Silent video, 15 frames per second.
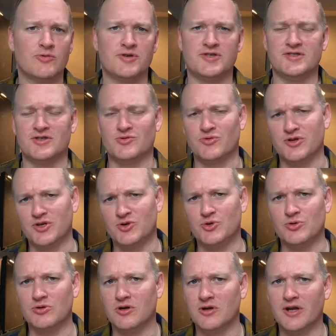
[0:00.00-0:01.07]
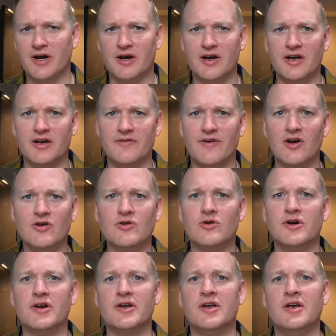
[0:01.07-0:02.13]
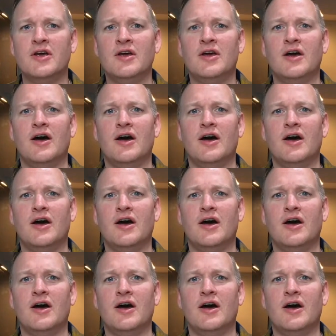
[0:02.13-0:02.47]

which is this really cool little area of Elkhorn